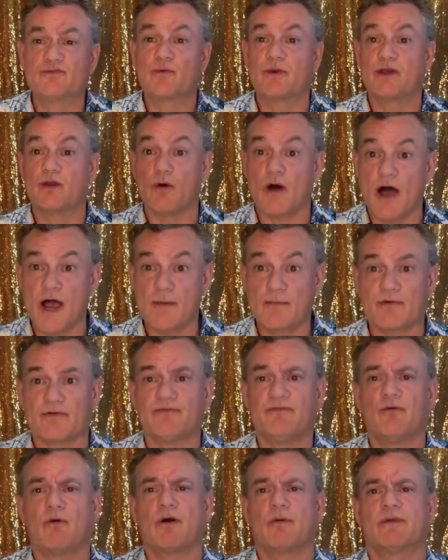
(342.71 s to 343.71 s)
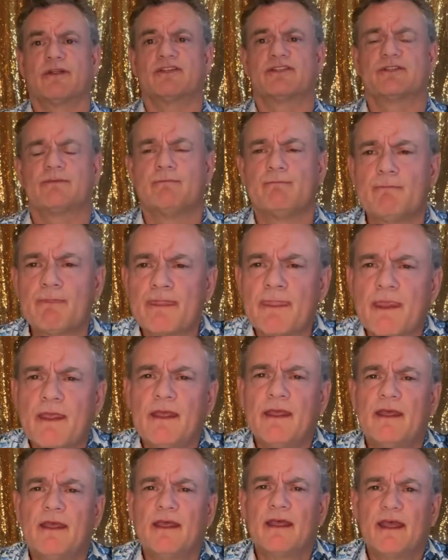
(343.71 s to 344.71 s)
We do high performance,
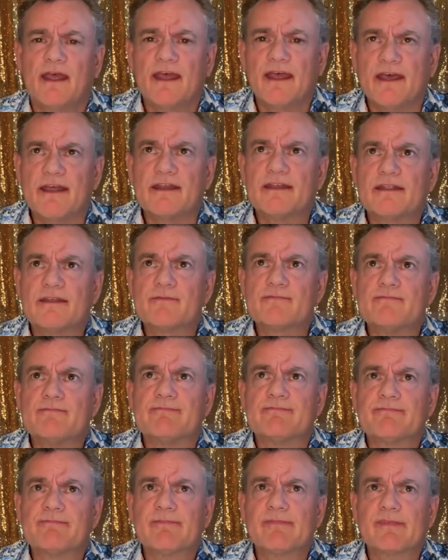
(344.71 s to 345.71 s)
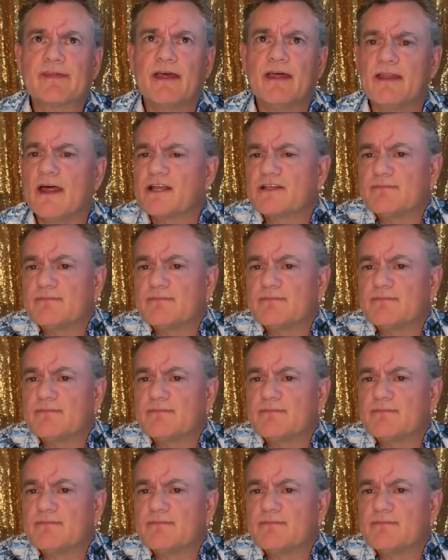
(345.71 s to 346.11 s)
and and